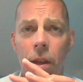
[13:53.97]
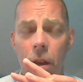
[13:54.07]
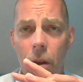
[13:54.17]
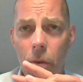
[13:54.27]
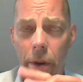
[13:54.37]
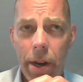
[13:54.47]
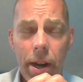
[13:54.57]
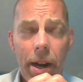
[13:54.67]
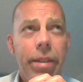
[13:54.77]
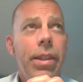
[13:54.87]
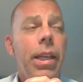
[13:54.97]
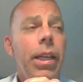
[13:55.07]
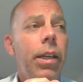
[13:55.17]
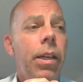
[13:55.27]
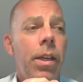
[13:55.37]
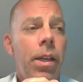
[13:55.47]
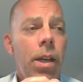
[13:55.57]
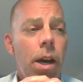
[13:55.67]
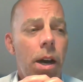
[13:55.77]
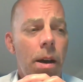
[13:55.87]
where I think,
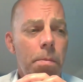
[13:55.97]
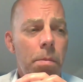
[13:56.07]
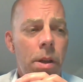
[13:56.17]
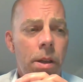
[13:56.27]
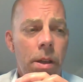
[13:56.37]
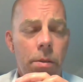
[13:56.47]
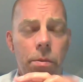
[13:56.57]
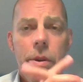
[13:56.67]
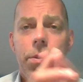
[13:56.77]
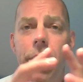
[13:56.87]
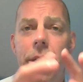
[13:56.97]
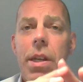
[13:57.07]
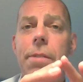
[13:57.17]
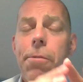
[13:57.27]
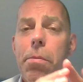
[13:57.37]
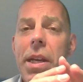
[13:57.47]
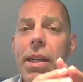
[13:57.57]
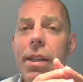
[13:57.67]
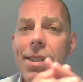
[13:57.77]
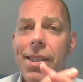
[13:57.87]
where the need for
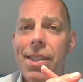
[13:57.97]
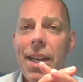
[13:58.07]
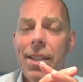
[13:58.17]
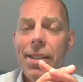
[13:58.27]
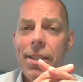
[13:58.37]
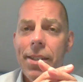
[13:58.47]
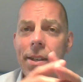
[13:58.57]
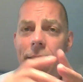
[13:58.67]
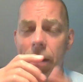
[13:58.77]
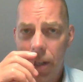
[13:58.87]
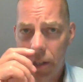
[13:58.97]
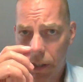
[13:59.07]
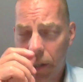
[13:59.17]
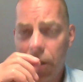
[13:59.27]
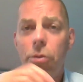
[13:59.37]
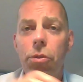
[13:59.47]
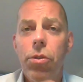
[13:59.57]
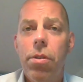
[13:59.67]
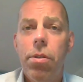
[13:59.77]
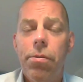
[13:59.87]
making sense is acute
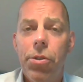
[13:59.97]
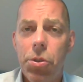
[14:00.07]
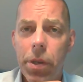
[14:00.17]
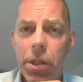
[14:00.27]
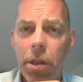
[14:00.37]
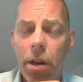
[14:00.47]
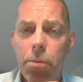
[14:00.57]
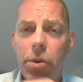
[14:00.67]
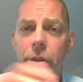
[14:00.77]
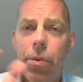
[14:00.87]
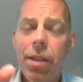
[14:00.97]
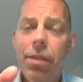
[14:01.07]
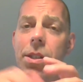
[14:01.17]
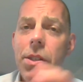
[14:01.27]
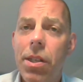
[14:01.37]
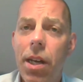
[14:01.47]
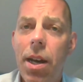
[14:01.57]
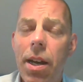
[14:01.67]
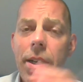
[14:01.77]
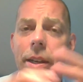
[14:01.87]
for Swisscom, where the relevance is
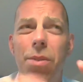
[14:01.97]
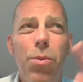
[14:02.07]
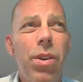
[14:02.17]
high and where the